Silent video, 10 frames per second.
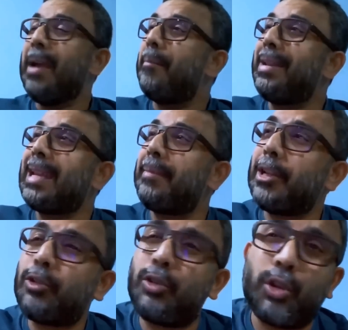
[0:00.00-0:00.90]
Bring them
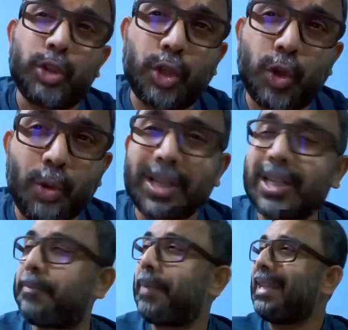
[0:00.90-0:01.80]
into your zone.
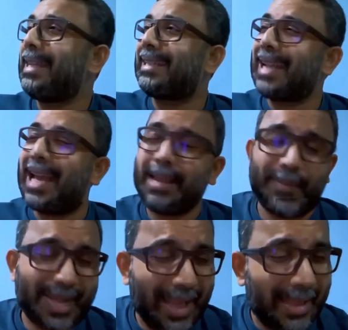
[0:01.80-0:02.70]
Spend the time.
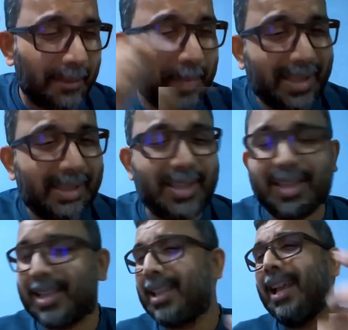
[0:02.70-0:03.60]
Send the
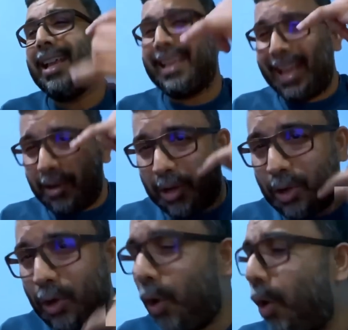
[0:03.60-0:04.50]
messages. Get on a
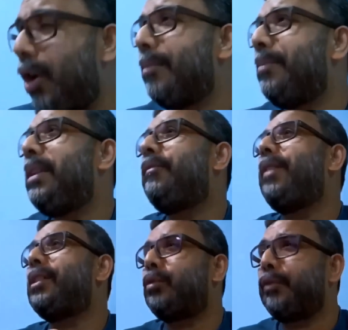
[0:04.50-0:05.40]
call. Meet
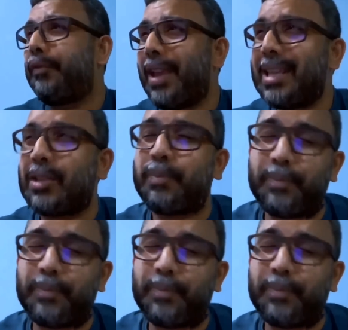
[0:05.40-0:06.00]
face to face.